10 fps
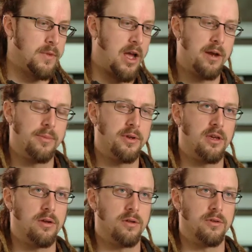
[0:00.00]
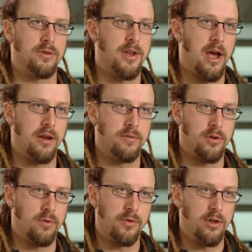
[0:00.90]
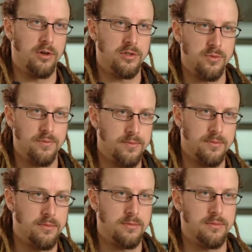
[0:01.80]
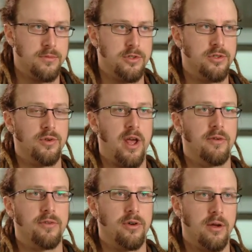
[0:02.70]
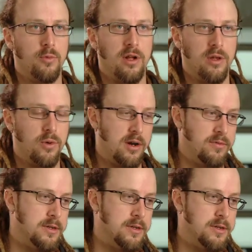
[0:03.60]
I'd have been killed or died of an overdose soon after, I'm well aware of